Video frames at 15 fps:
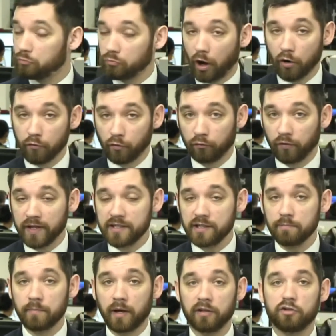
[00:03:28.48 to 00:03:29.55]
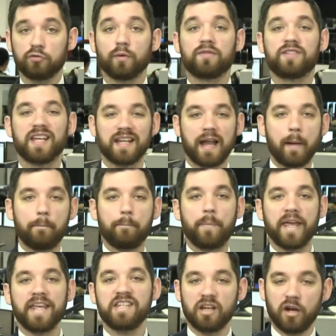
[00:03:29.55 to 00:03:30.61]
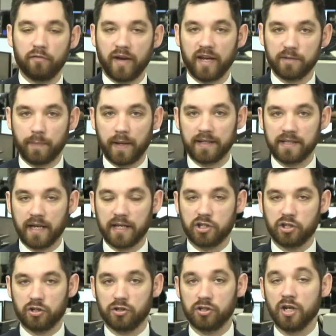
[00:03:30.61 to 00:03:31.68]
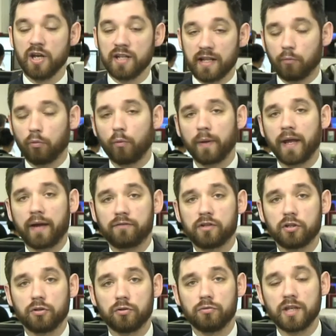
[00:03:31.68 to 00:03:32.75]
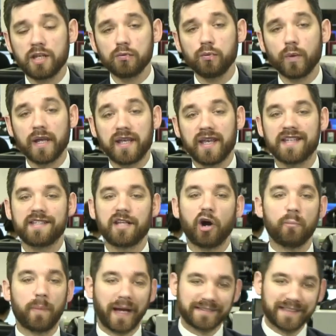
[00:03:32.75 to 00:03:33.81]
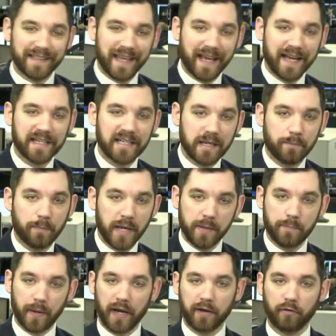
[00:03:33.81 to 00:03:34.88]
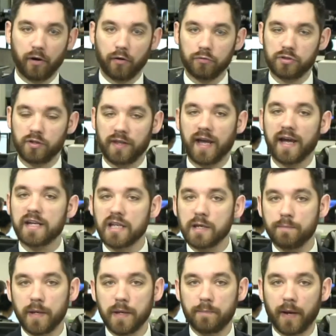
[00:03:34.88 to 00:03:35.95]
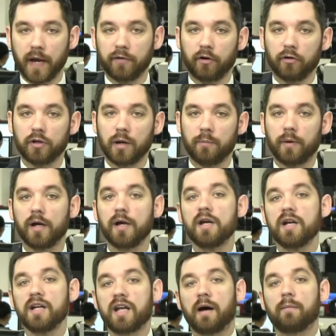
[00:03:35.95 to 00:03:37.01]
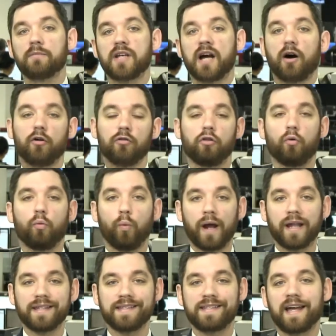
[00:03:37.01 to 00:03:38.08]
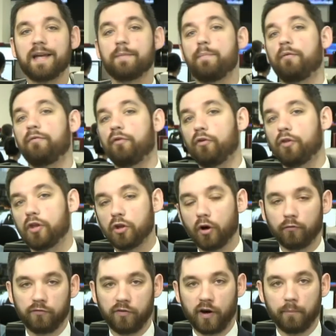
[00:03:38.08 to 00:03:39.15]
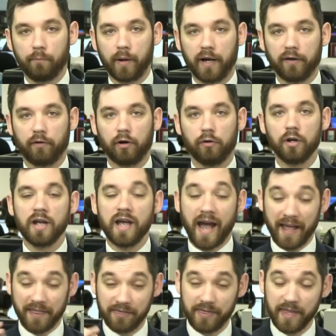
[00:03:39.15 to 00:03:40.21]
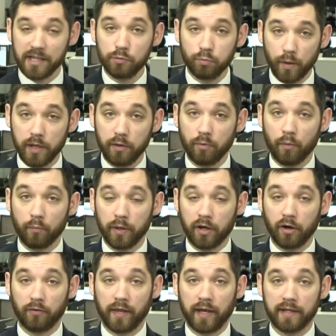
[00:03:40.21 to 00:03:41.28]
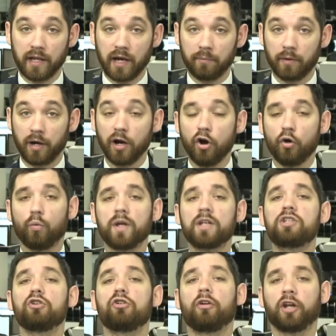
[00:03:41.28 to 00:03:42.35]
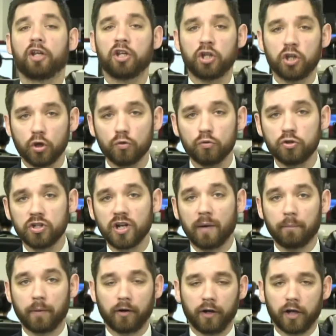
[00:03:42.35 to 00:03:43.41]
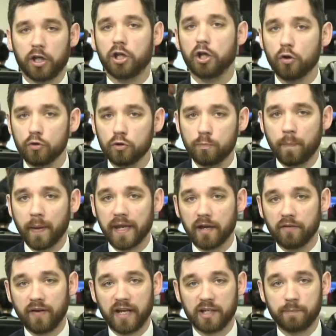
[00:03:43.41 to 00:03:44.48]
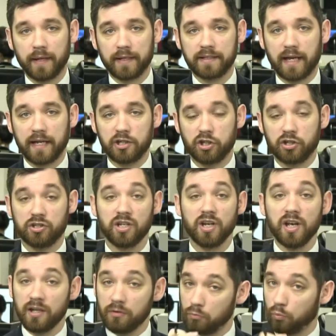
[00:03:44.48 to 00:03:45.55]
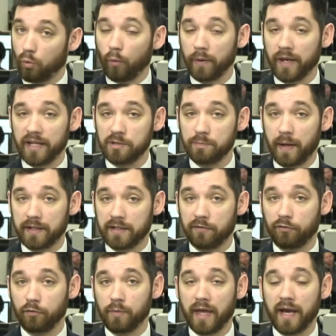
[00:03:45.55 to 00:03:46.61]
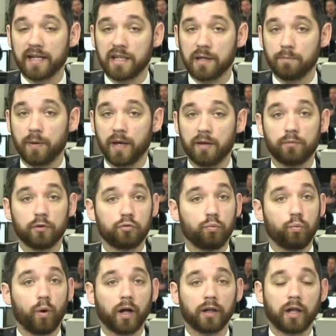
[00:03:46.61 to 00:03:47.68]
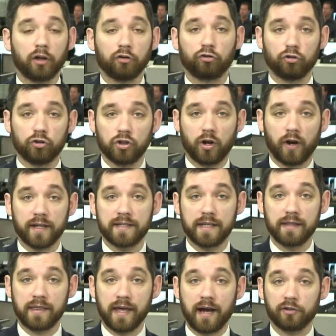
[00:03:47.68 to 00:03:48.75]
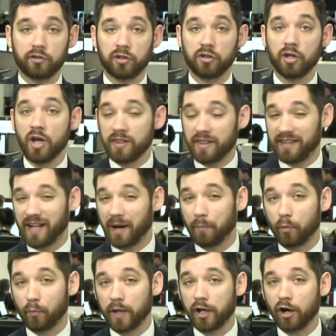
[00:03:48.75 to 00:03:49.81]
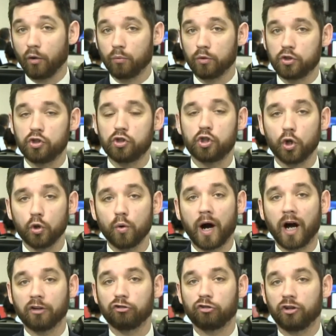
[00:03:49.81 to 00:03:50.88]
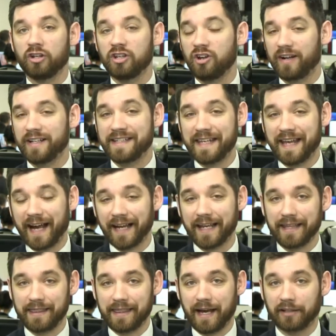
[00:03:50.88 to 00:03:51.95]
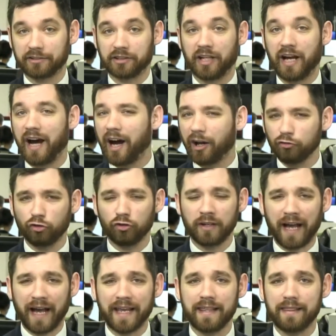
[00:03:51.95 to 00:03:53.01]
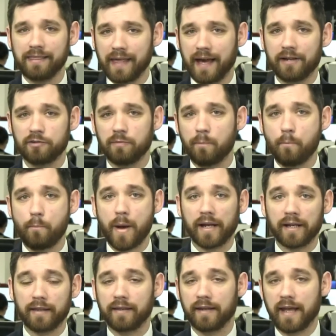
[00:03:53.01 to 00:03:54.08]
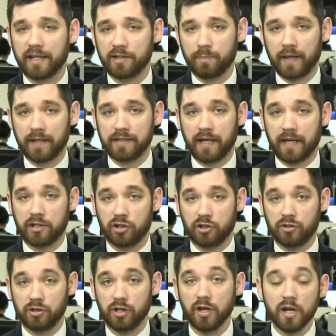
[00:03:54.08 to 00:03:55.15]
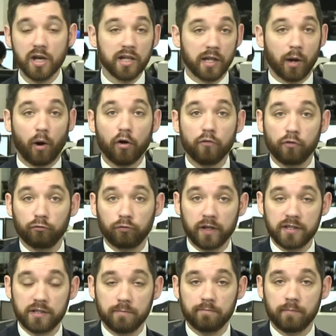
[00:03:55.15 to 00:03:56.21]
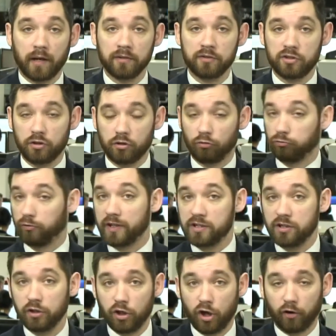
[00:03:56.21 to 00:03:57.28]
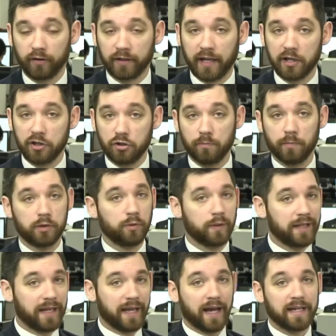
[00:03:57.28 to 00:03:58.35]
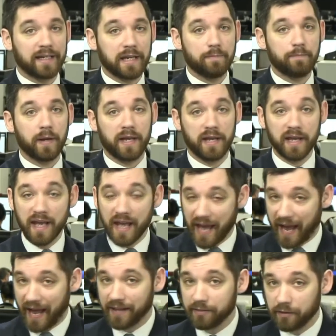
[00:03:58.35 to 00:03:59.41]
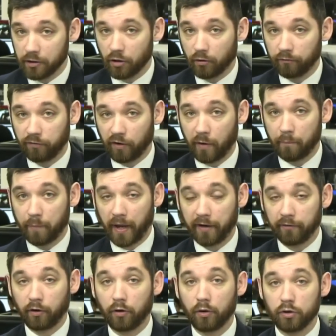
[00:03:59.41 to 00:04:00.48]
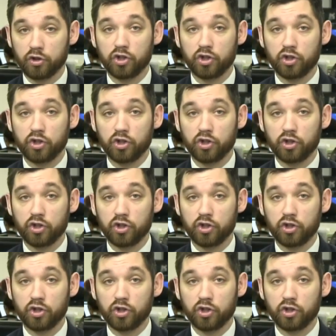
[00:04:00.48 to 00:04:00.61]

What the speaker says: over recent months, we've seen a beat of expectations. Now, what we have to do this week is go back to the ADP payroll. So the ADP payroll number comes out on the Wednesday before the non-farm payroll. And this week, when we got that number, we saw a huge number, a huge beat of expectations. What we expected from the ADP was 190,000. The number we got was 298,000, 108,000 better than expectations. Now, over recent months and the recent correlation between the ADP and the non-farm payroll has